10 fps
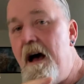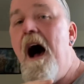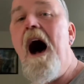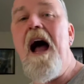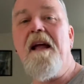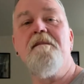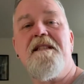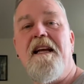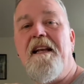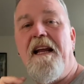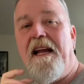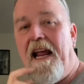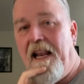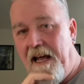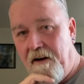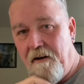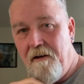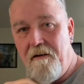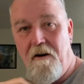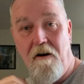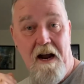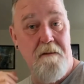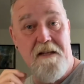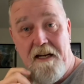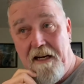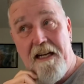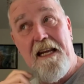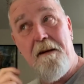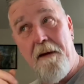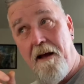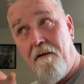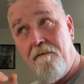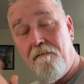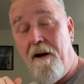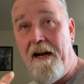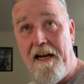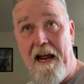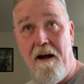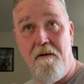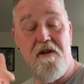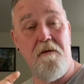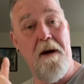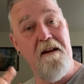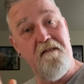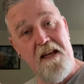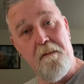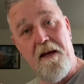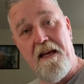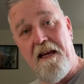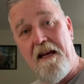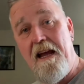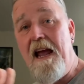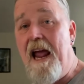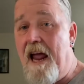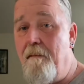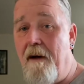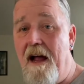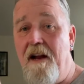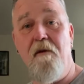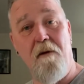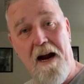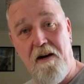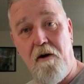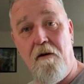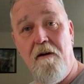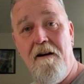I am sending an email right now to my VP and my director